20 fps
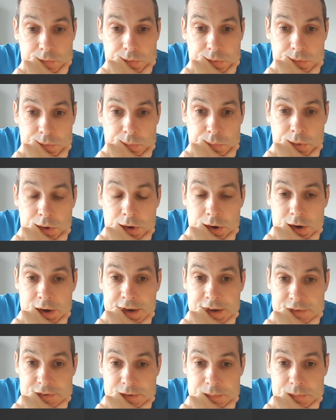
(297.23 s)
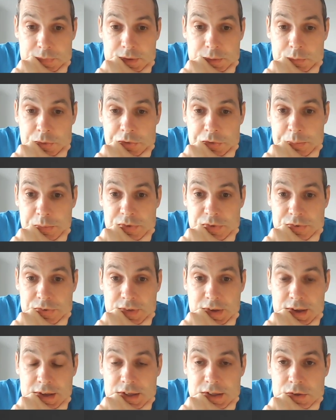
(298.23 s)
why something was a
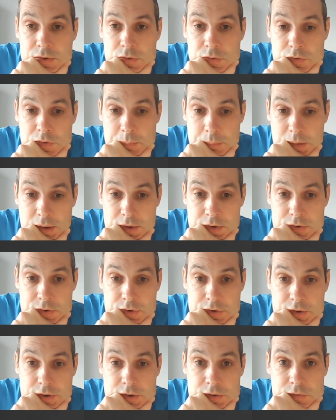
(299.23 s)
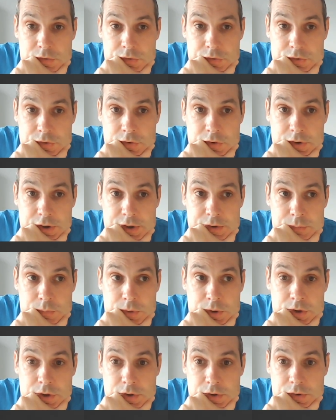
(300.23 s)
mistake or a blunder and try and
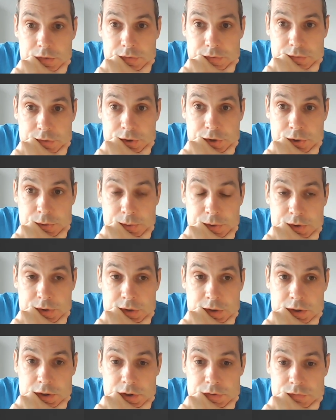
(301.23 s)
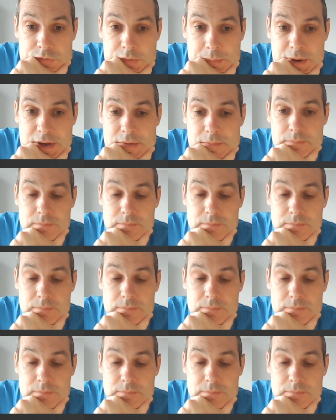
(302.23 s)
work through and learn from it.